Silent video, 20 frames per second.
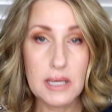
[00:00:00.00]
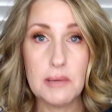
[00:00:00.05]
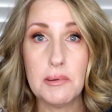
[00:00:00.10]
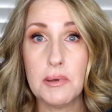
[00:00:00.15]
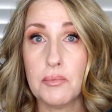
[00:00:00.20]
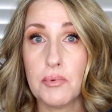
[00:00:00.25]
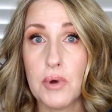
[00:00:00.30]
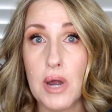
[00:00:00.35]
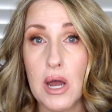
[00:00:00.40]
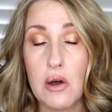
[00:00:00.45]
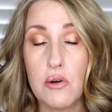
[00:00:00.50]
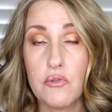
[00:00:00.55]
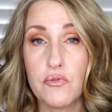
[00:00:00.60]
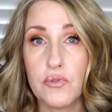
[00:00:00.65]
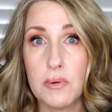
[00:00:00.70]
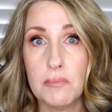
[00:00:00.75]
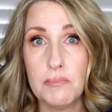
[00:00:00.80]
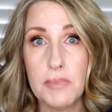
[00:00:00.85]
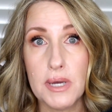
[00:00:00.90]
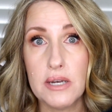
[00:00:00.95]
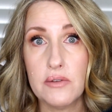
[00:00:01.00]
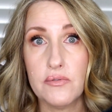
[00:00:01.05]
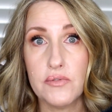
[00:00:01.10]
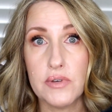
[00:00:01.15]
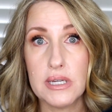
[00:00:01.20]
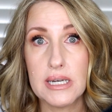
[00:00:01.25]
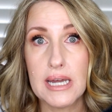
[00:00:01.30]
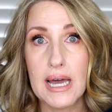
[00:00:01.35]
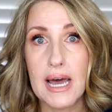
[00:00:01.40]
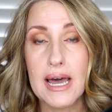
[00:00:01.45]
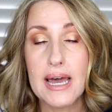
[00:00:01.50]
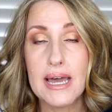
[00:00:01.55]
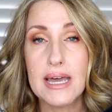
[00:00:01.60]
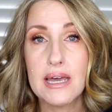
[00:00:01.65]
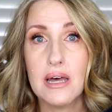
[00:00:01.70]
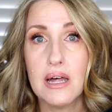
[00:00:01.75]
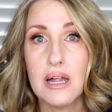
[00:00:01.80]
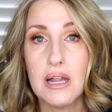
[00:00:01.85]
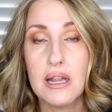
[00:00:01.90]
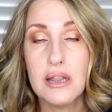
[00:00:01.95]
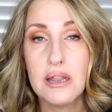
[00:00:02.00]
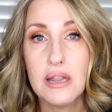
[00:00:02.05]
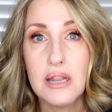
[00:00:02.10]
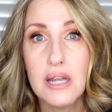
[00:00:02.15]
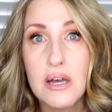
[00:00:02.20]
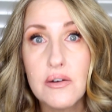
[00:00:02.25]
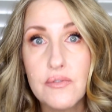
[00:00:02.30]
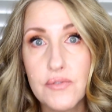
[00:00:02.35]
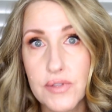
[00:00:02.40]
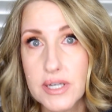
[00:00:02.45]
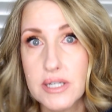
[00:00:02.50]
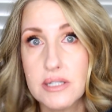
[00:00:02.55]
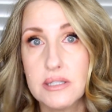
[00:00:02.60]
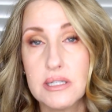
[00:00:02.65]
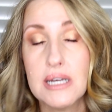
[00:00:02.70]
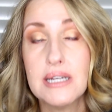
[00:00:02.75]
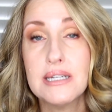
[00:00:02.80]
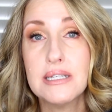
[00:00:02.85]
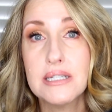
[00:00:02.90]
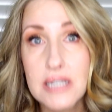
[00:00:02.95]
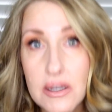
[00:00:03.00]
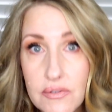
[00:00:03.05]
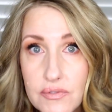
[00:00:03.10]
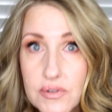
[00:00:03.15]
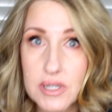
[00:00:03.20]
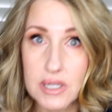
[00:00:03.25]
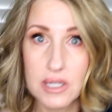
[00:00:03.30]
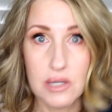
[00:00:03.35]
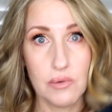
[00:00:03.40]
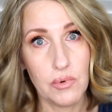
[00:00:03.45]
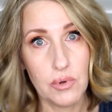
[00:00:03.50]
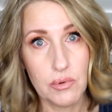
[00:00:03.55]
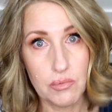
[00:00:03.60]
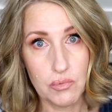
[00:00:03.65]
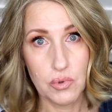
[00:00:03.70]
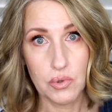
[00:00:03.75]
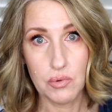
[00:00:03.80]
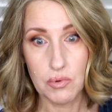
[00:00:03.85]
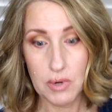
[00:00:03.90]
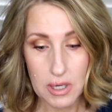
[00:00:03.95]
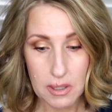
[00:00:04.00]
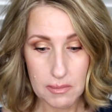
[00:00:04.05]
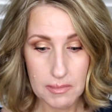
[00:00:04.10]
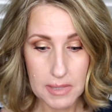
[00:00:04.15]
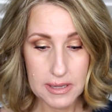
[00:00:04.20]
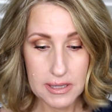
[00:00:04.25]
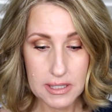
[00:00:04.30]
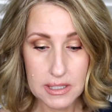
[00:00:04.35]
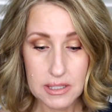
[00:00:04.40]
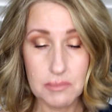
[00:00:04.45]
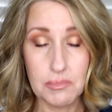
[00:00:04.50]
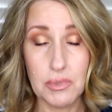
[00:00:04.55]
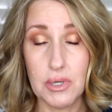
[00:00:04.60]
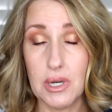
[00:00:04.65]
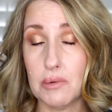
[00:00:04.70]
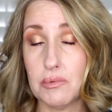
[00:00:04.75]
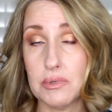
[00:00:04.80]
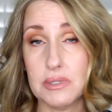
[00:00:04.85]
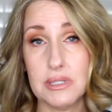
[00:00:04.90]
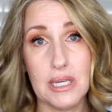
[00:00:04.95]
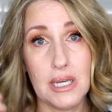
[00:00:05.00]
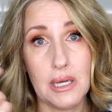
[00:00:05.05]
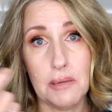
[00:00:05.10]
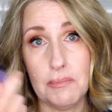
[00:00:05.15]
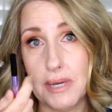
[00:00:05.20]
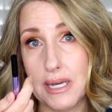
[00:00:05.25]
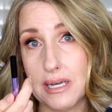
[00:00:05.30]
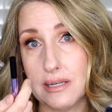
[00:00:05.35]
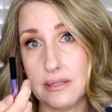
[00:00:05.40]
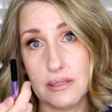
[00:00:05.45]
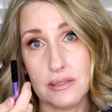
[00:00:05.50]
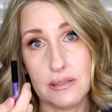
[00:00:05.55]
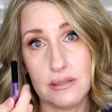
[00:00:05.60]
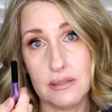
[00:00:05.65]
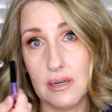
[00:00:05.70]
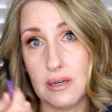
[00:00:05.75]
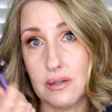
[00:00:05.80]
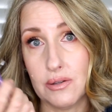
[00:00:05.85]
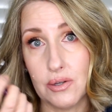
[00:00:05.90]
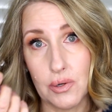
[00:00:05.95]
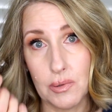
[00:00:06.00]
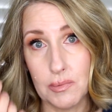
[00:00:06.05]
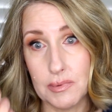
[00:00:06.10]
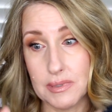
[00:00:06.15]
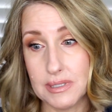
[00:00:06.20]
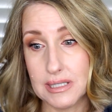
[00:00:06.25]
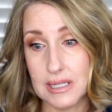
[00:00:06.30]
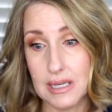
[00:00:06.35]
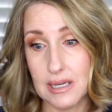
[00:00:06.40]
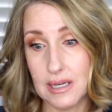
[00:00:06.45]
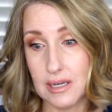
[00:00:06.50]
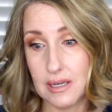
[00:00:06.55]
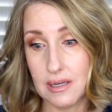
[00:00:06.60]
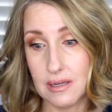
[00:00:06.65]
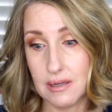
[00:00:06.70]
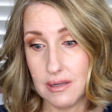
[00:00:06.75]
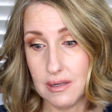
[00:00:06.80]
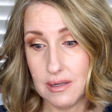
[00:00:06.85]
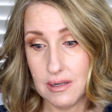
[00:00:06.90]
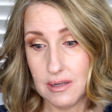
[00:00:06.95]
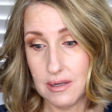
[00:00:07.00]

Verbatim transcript: gimme brow from benefit i love this i definitely re would recommend this but i would take a pass on the urban decay